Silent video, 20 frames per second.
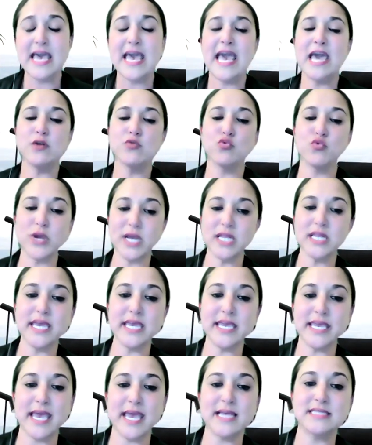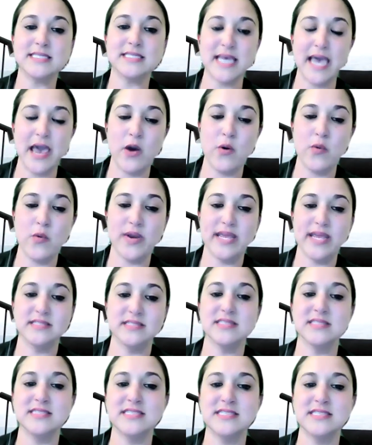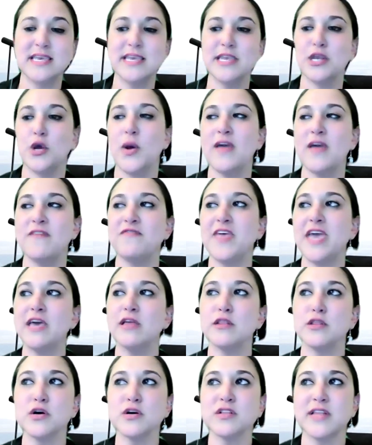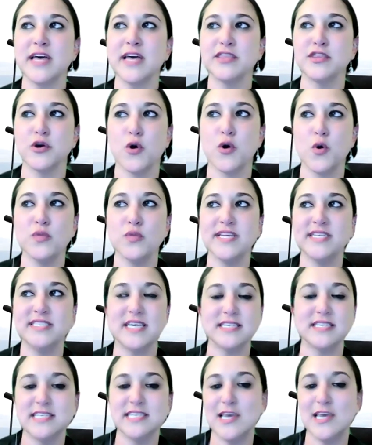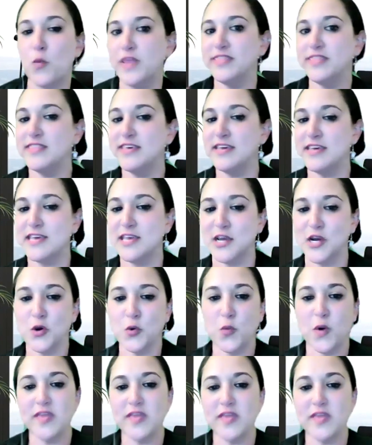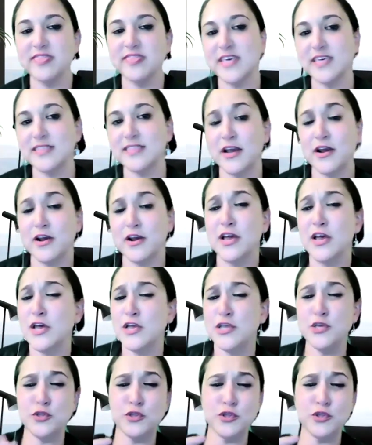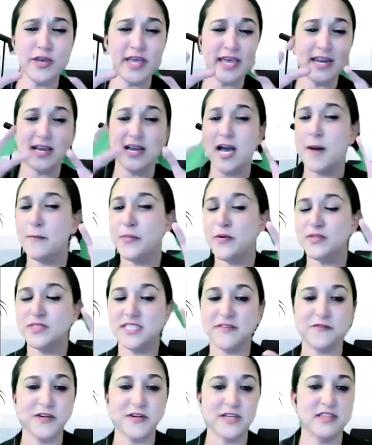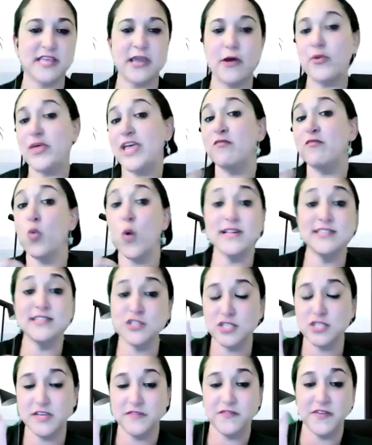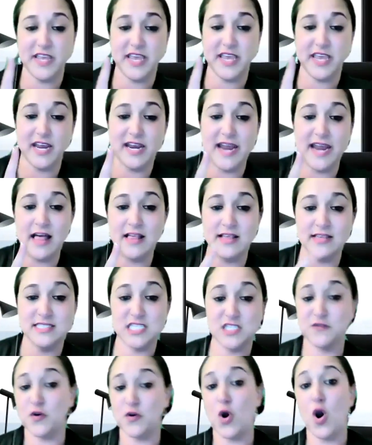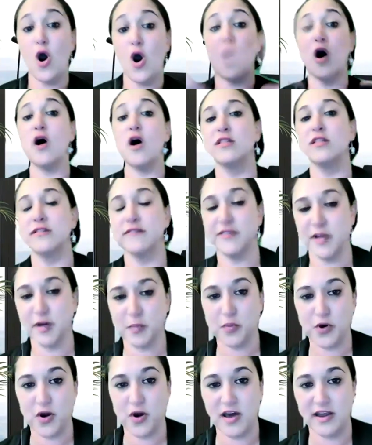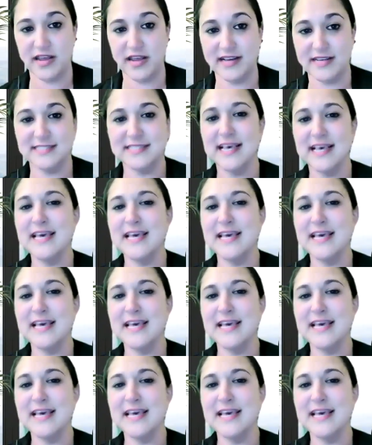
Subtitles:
and really get down and to see, you know, if they look like they're only testing one thing here, one thing there, you look at a couple different, they only have one certificate analysis for all of their products.